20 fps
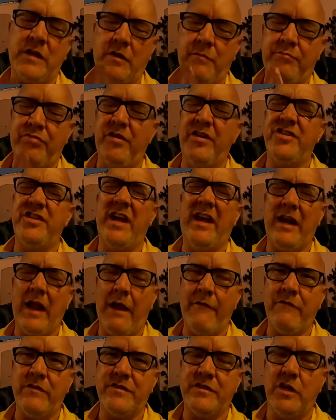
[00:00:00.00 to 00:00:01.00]
I appreciate
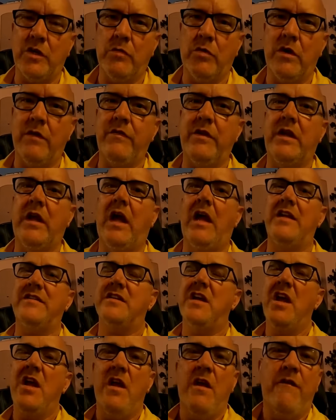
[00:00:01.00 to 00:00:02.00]
every single one of you
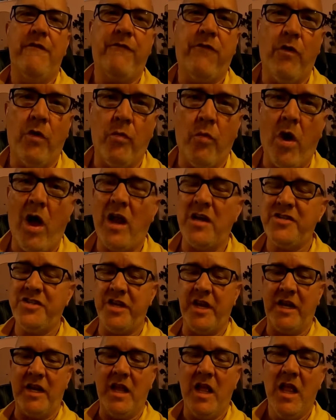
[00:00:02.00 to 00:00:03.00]
guys for
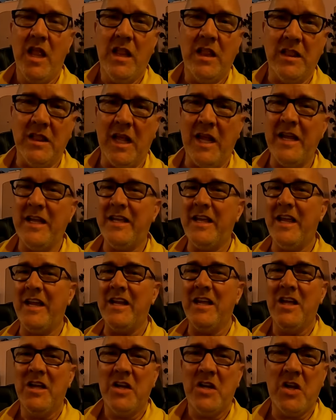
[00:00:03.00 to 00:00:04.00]
watching,
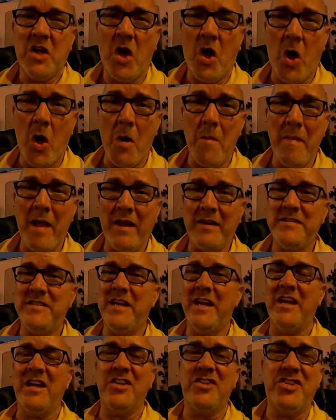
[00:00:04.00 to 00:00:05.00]
liking,
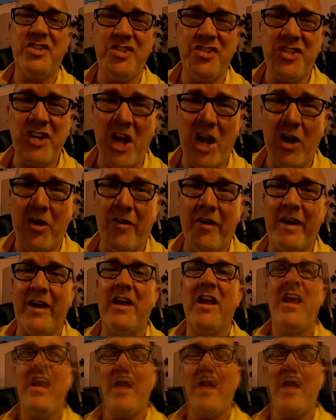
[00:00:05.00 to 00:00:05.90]
commenting, sharing,